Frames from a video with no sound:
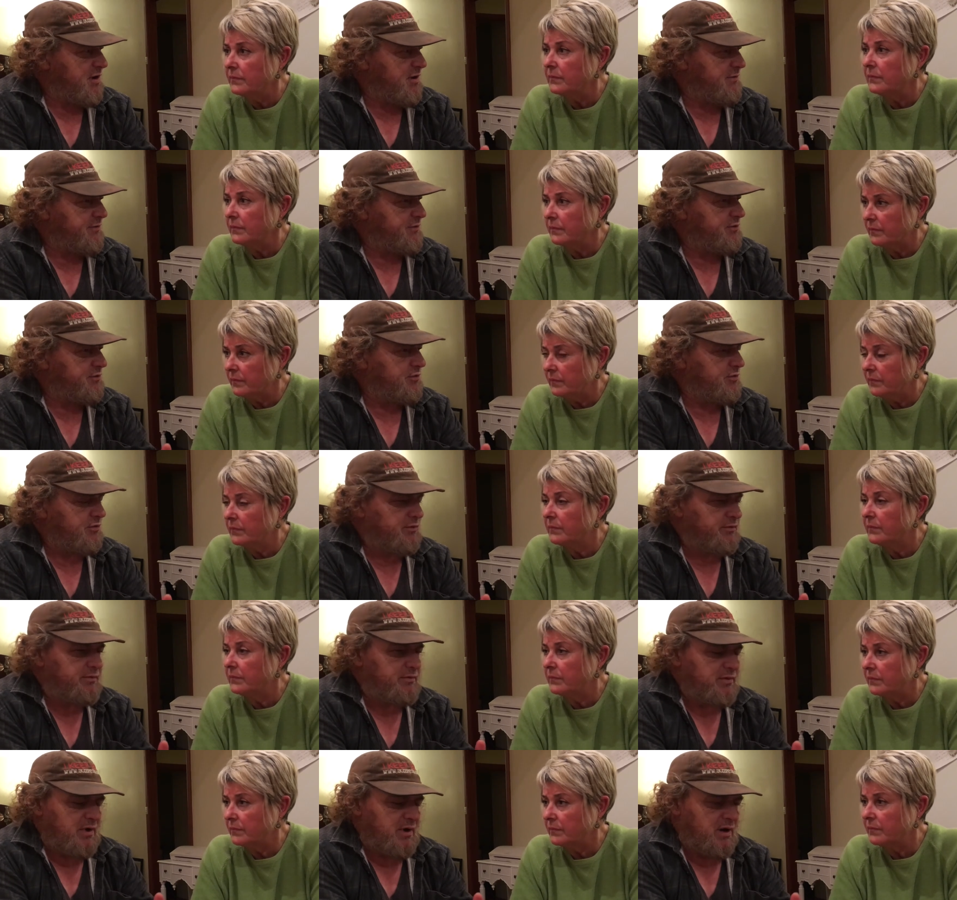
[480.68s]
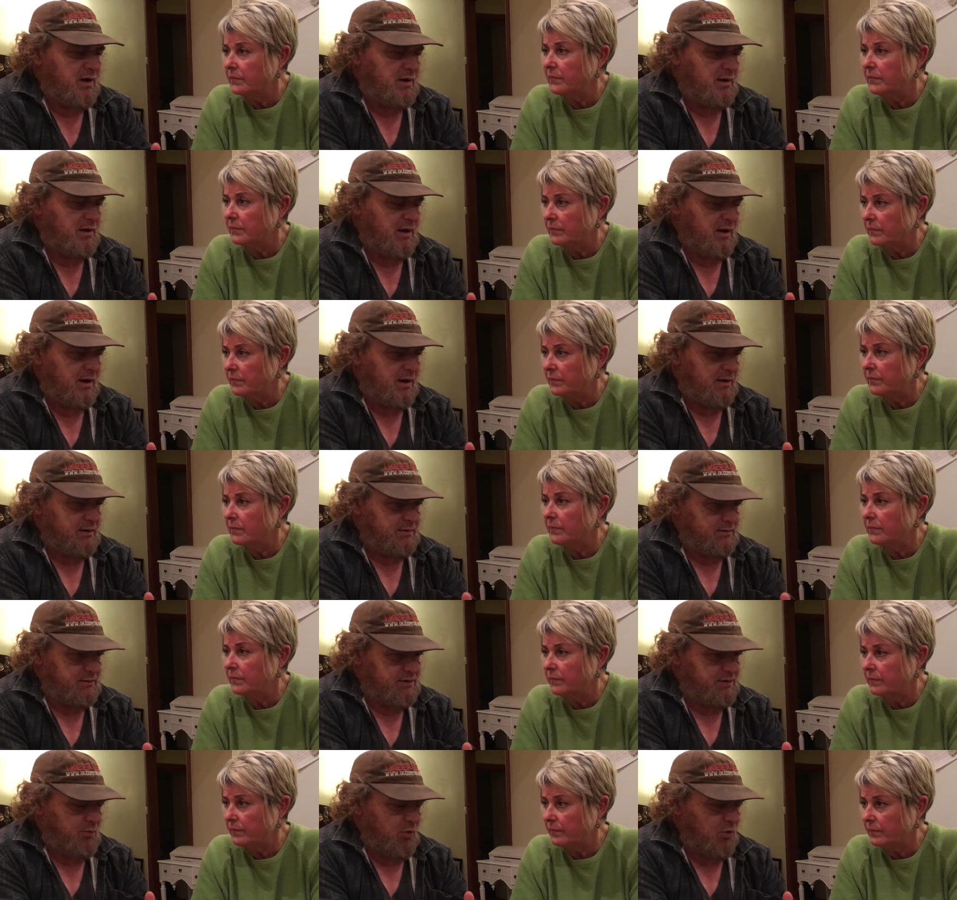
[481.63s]
Speaker 1: over to
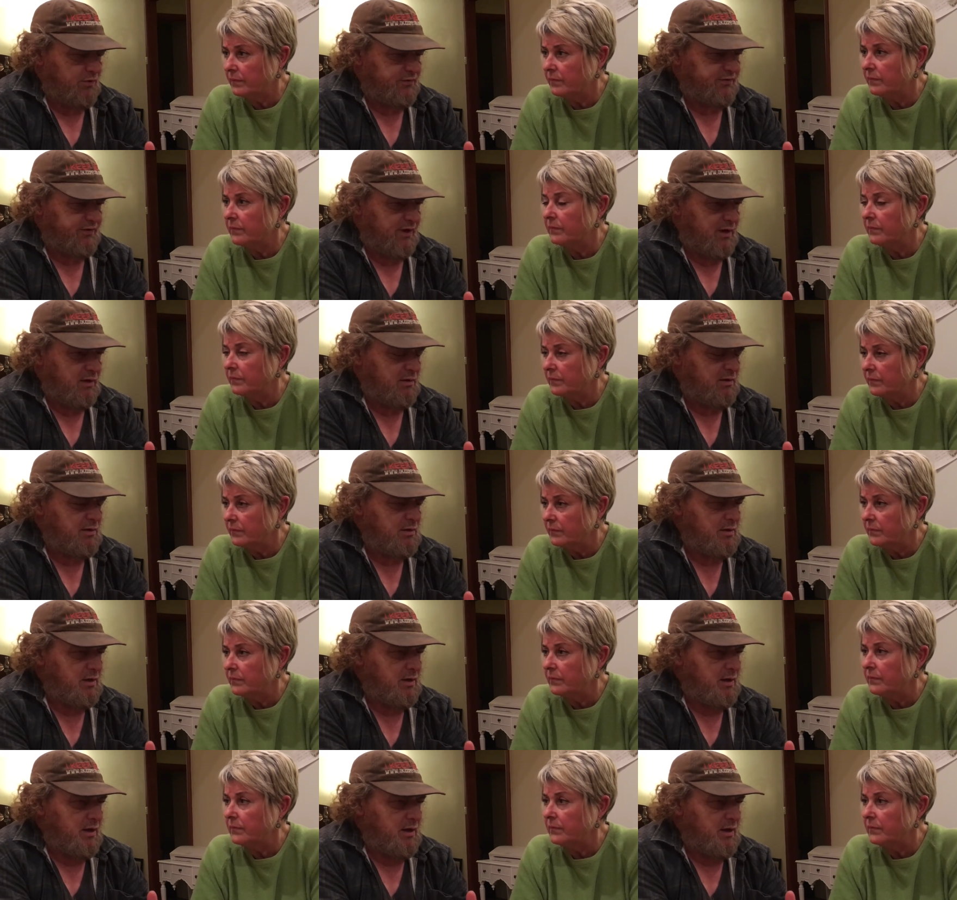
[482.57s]
Small Cell,